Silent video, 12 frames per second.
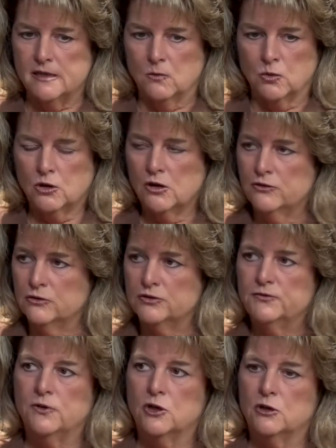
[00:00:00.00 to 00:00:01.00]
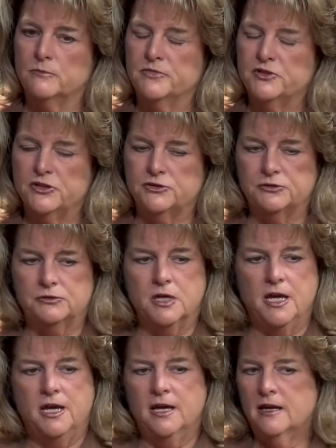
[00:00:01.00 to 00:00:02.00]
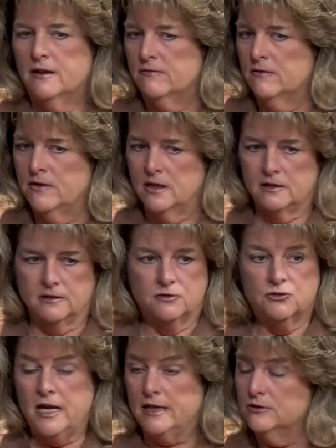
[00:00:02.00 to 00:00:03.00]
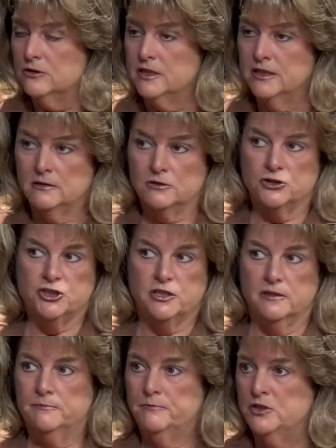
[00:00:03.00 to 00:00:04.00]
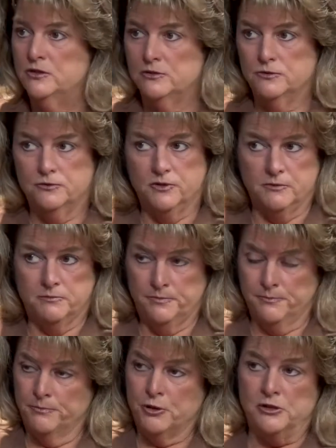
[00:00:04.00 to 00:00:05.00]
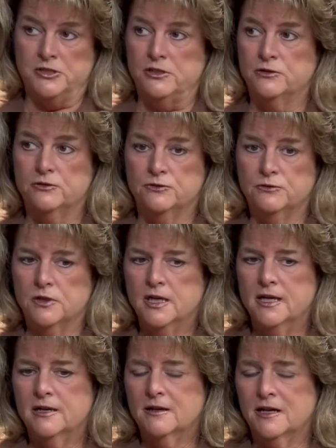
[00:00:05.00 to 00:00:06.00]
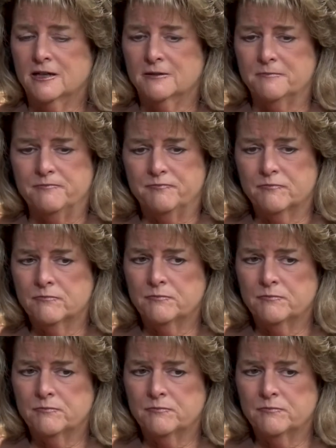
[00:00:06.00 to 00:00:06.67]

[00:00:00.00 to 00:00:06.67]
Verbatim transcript: that work on those farms, to the tractor dealership, to the person who, um,